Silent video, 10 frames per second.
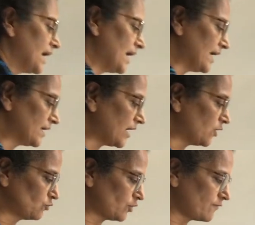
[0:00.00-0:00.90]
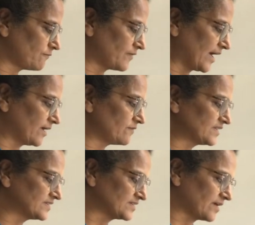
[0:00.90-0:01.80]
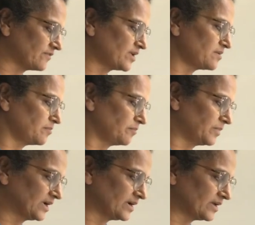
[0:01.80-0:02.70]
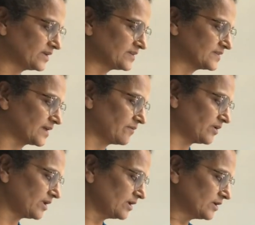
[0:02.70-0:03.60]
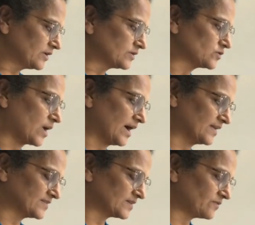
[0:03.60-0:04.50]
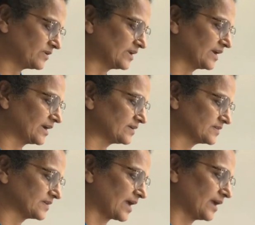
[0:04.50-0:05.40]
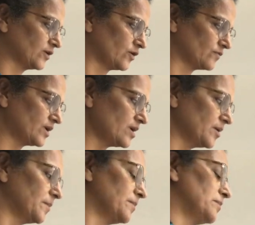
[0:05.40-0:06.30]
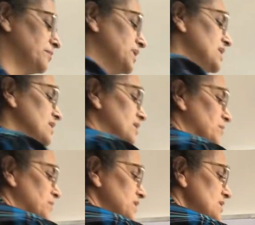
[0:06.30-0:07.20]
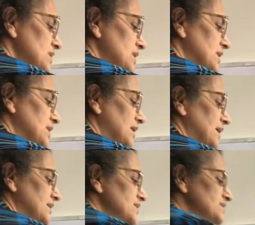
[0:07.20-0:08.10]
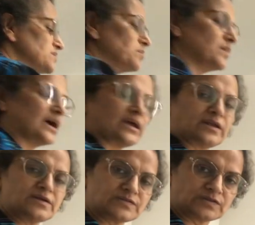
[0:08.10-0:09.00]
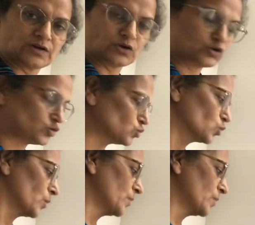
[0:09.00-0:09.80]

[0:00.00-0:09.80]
And out of 5 and 7, bigger is 7. So answer will get sign of the bigger number, that is minus 2.